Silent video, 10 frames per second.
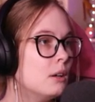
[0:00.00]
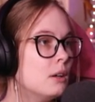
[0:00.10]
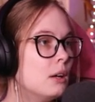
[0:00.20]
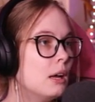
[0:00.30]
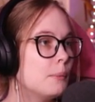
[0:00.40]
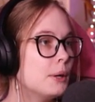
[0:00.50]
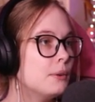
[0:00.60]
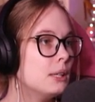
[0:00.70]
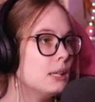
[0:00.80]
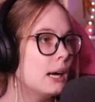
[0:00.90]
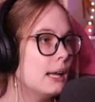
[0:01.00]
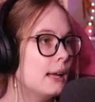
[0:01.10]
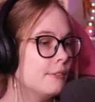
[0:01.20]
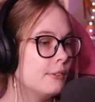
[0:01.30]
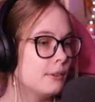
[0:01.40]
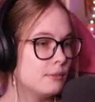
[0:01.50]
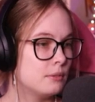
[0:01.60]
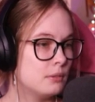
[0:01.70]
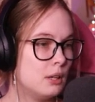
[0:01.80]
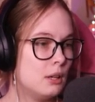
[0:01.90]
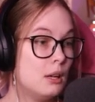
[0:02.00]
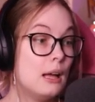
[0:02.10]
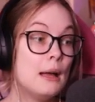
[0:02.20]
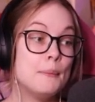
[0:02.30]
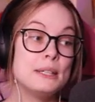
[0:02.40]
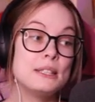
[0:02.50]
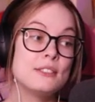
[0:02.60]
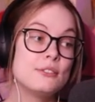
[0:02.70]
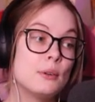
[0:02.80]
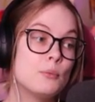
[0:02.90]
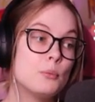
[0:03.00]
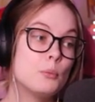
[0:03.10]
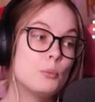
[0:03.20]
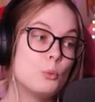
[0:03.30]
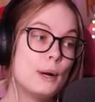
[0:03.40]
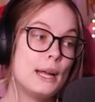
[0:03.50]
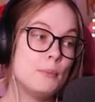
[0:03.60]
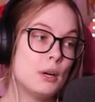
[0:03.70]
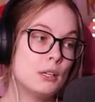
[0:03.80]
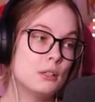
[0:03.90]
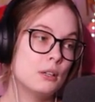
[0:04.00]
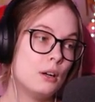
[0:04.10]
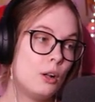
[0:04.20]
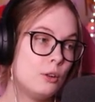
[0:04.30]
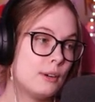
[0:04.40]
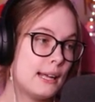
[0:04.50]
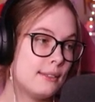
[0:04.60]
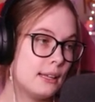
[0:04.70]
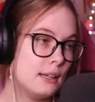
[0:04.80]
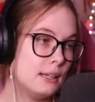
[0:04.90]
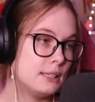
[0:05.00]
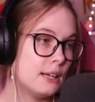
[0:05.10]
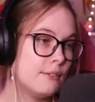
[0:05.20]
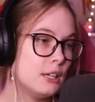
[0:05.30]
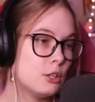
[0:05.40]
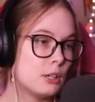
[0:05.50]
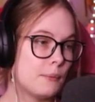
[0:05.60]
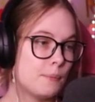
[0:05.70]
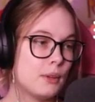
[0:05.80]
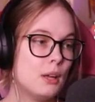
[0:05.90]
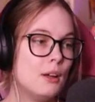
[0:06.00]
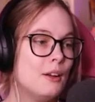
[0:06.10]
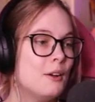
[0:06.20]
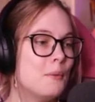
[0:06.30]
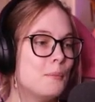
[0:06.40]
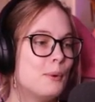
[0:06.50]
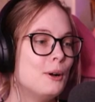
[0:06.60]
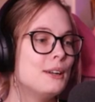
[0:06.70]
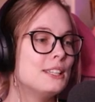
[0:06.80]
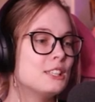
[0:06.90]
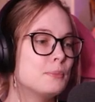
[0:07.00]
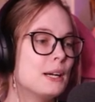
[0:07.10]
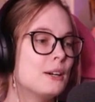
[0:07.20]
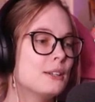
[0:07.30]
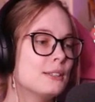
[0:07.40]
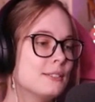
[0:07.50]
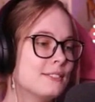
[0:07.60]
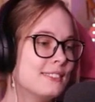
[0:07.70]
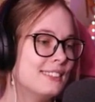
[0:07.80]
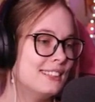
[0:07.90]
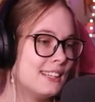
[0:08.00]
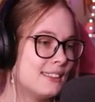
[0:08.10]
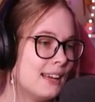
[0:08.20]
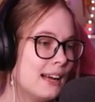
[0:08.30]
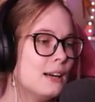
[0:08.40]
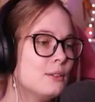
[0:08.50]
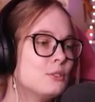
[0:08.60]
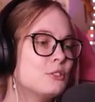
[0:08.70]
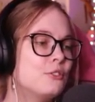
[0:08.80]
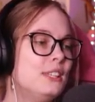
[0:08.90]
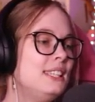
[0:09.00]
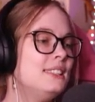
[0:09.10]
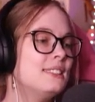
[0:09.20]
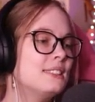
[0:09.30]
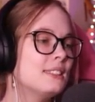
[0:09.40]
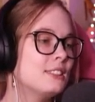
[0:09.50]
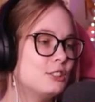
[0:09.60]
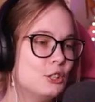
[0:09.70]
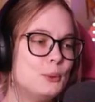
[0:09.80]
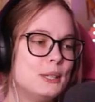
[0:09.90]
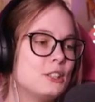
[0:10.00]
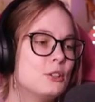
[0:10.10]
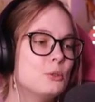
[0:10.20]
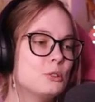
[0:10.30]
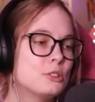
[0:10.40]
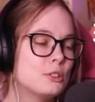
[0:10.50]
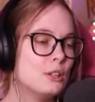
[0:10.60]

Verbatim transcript: Apparently I have. A message from Weymond. Alright then, let's have a look. Bird is barren. Let the hounds feast. So it goes.